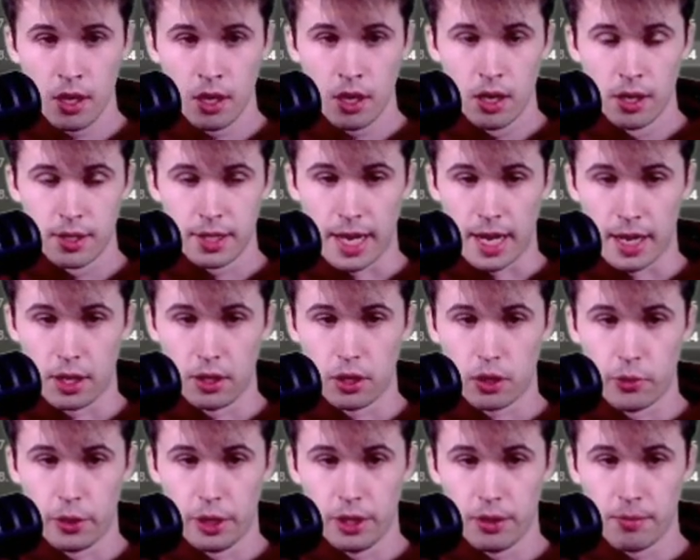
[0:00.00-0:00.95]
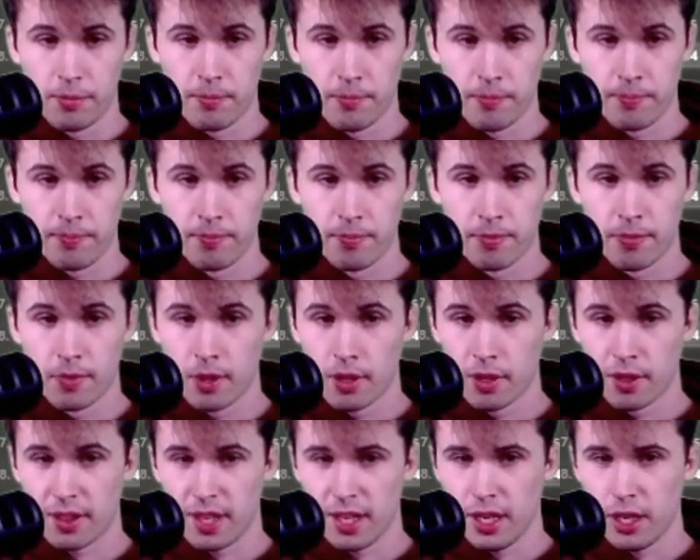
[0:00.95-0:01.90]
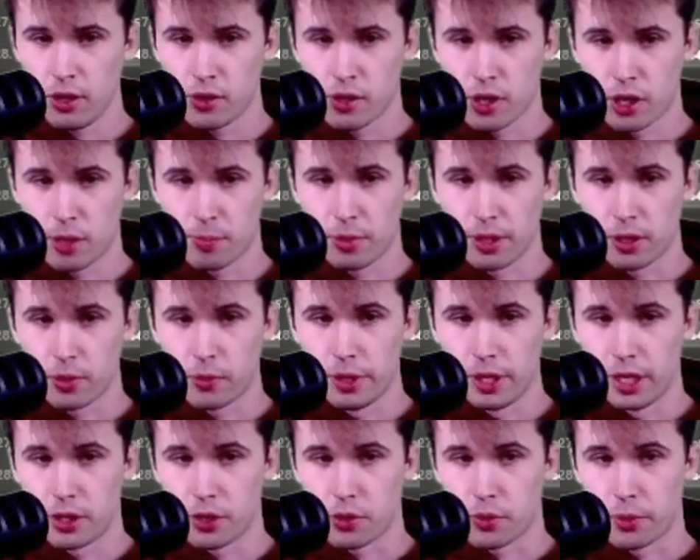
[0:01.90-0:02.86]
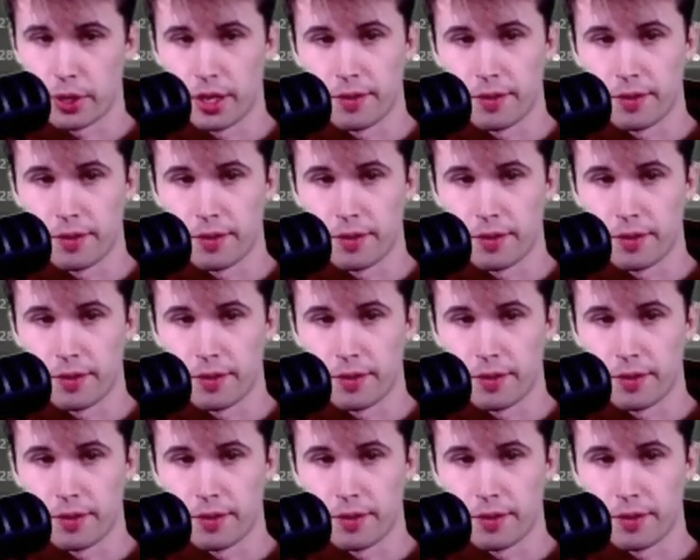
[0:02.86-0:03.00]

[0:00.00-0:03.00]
Attacking the queen. I think he's going to play queen h3.